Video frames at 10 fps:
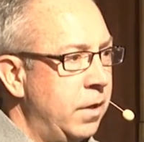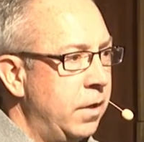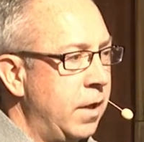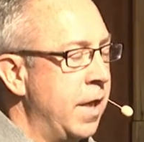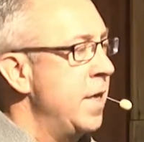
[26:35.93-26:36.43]

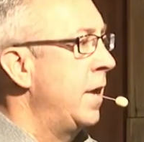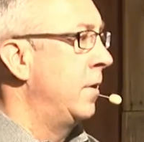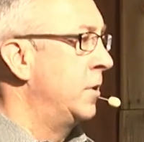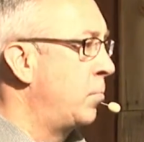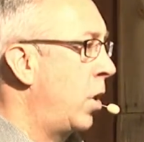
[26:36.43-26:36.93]
And that
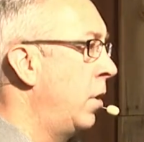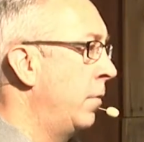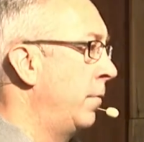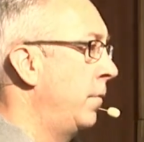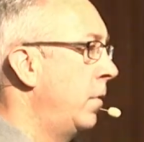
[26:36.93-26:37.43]
is part
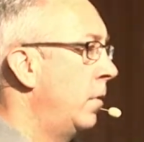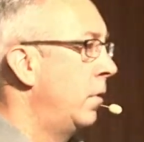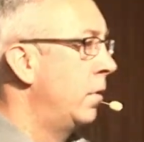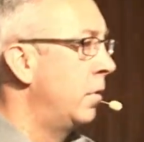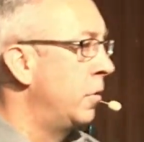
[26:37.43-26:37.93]
of
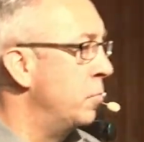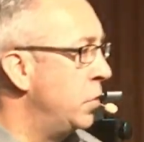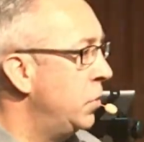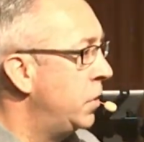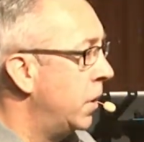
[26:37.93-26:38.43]
the
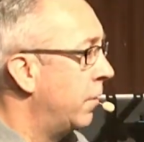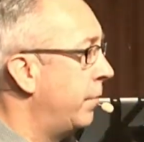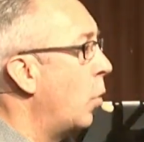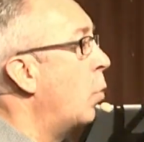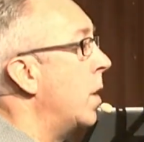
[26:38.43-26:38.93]
beauty of
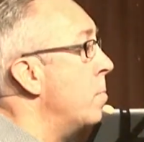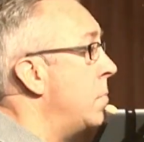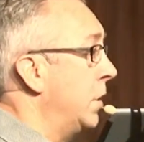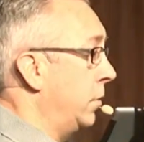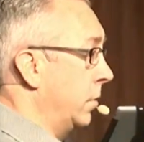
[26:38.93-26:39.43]
what
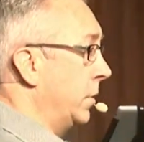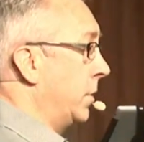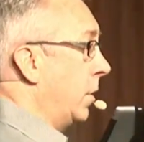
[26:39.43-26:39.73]
builds